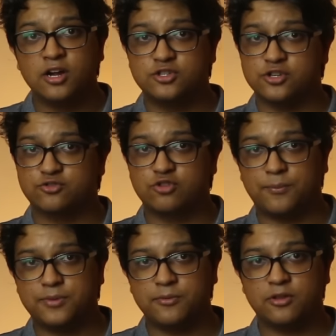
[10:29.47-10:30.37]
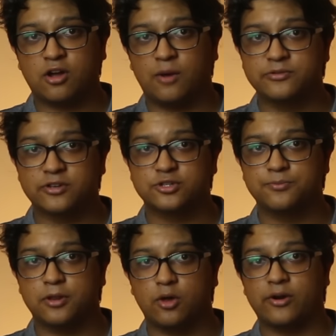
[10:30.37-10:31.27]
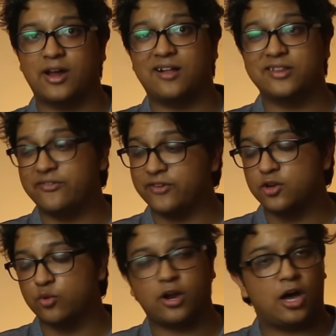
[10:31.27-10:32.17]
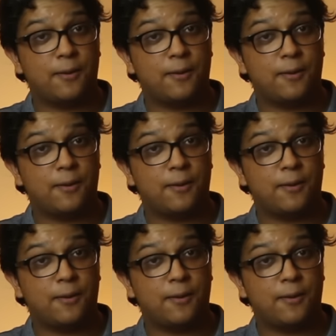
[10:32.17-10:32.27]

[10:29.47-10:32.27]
just drop them in the comment section below, and I'll even do an